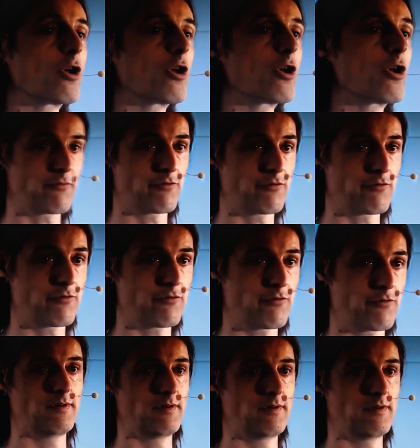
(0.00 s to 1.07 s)
come from?
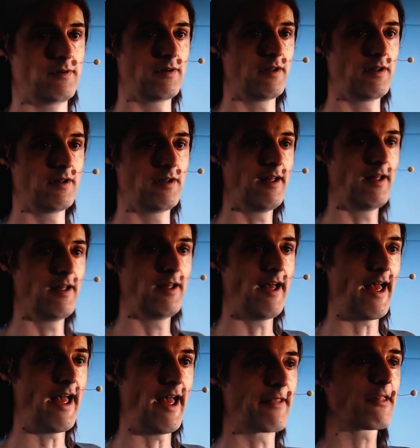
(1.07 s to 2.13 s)

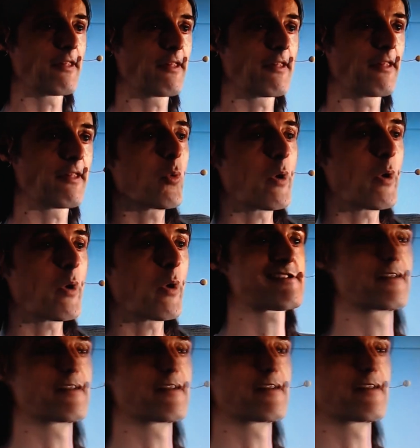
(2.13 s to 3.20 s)
And this is a
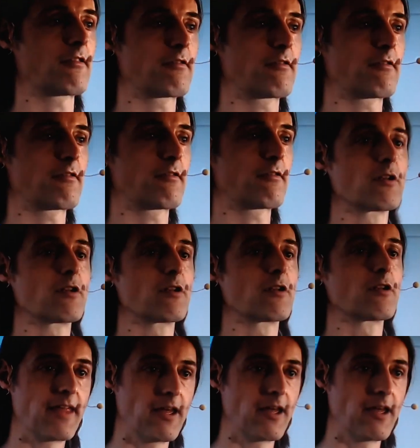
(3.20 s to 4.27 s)
question that is beyond
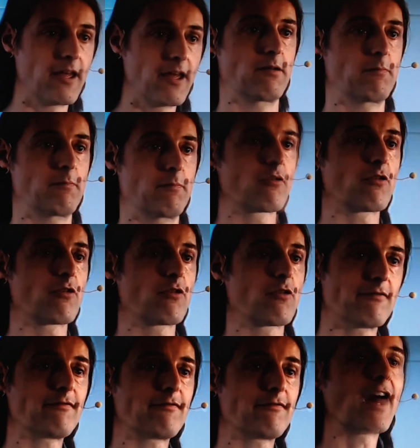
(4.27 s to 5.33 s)
theory, because you can
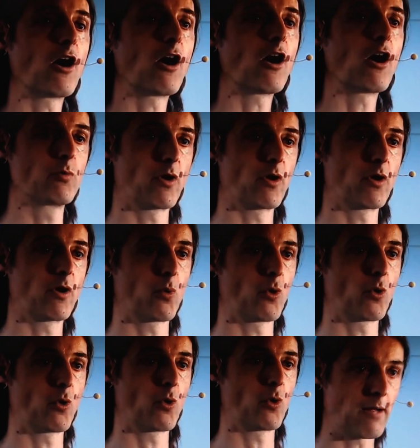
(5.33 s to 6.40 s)
find out where the
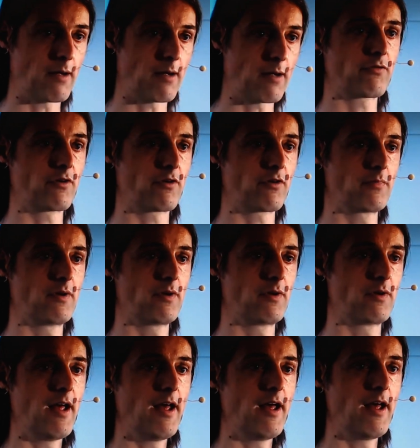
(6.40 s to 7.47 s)
word comes from.
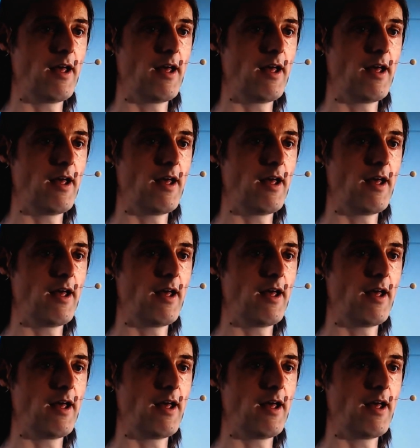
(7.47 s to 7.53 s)
And